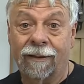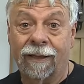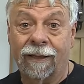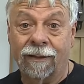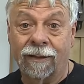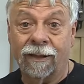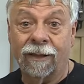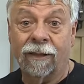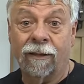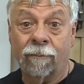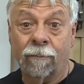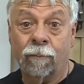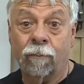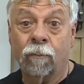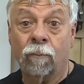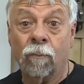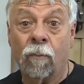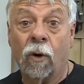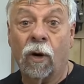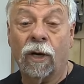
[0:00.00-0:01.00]
a little
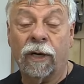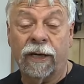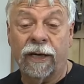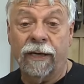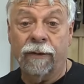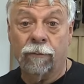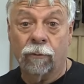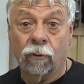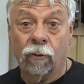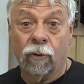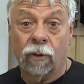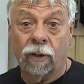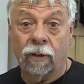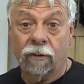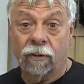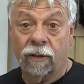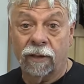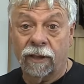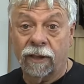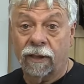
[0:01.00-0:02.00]
marking rule
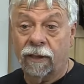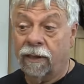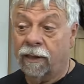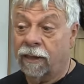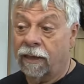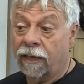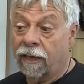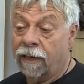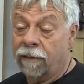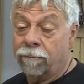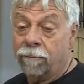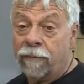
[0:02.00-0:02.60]
or a little uh,